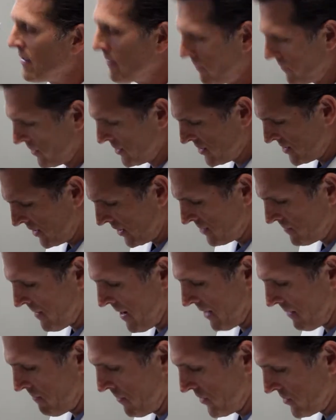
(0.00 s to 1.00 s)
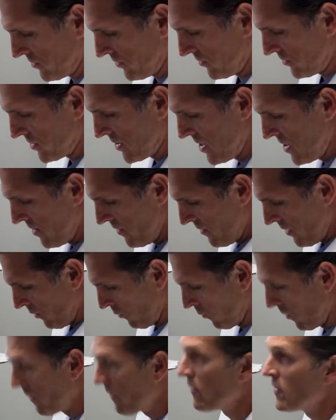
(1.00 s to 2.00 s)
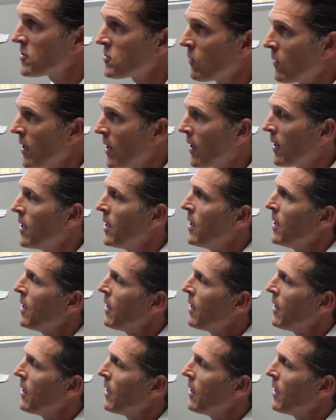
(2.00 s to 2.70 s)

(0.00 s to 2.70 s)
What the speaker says: up the six-pack muscles that run this way.